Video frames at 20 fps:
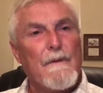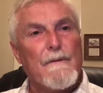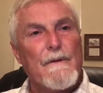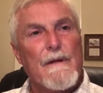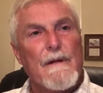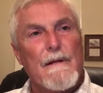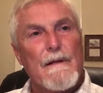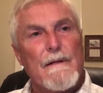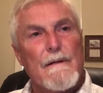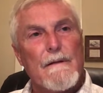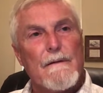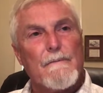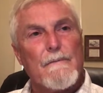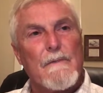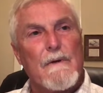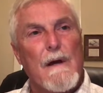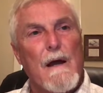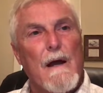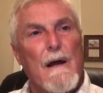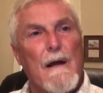The
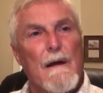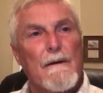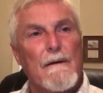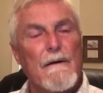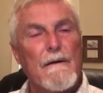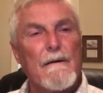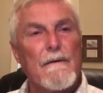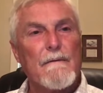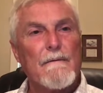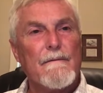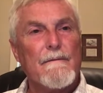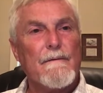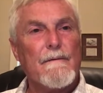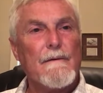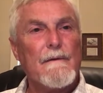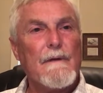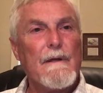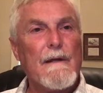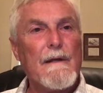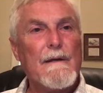god of
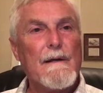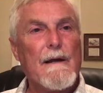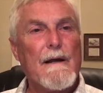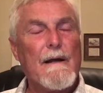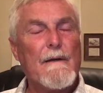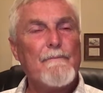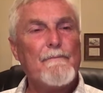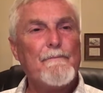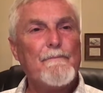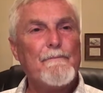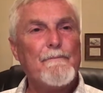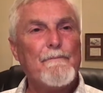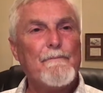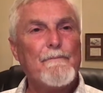Edom